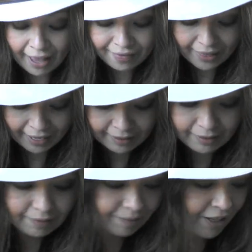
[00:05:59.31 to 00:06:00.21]
And then,
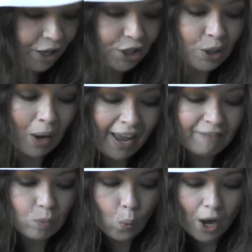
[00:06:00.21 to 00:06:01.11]
so I
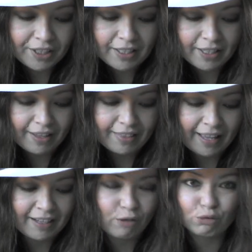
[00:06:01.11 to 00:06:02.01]
have one
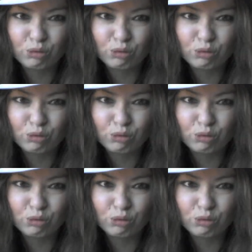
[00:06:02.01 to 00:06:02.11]
then